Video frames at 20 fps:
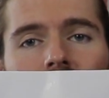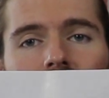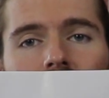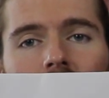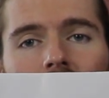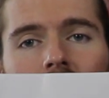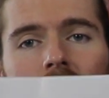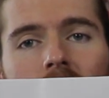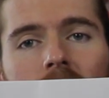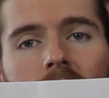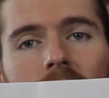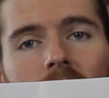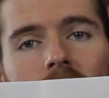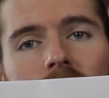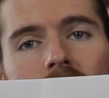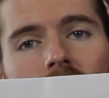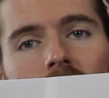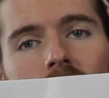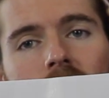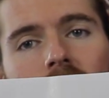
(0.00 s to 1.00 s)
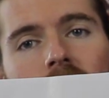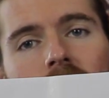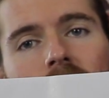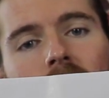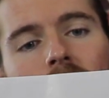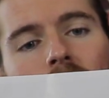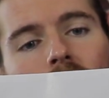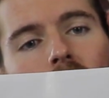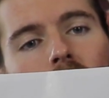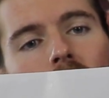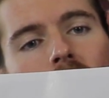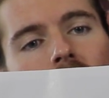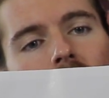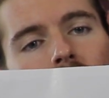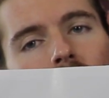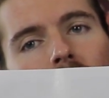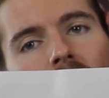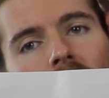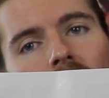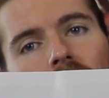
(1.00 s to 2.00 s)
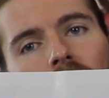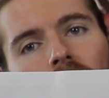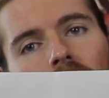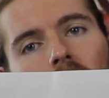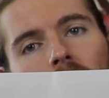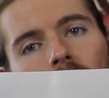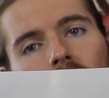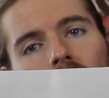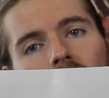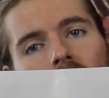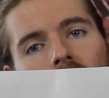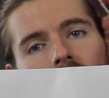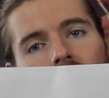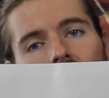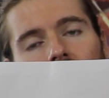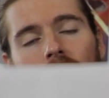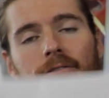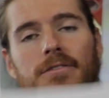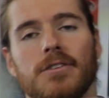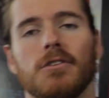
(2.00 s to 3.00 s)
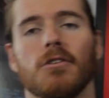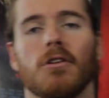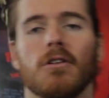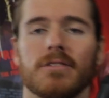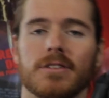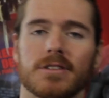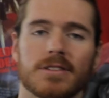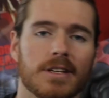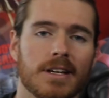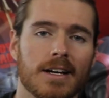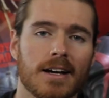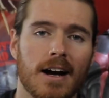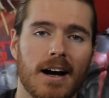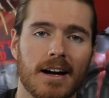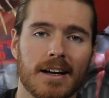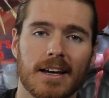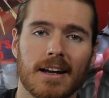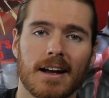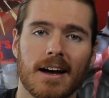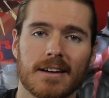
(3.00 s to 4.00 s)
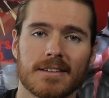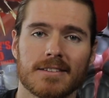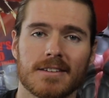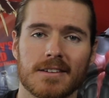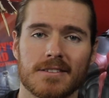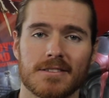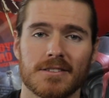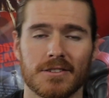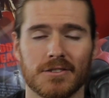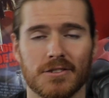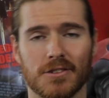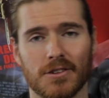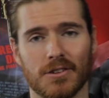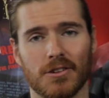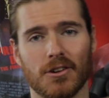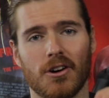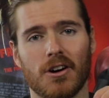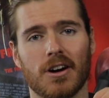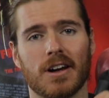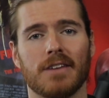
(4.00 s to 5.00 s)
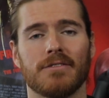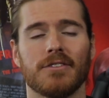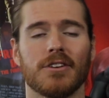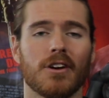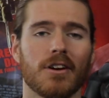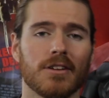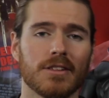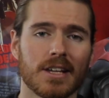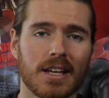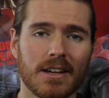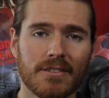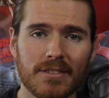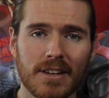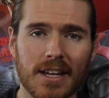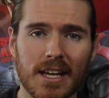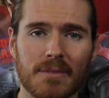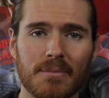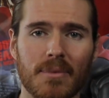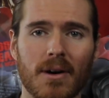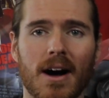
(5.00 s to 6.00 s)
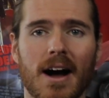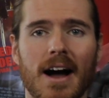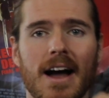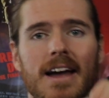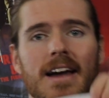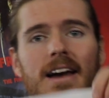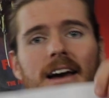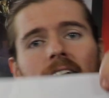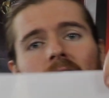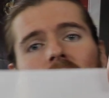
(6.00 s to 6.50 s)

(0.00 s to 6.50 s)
in Chicago, so this is the perfect backdrop if you obviously can't get access to New York, if you don't live nearby,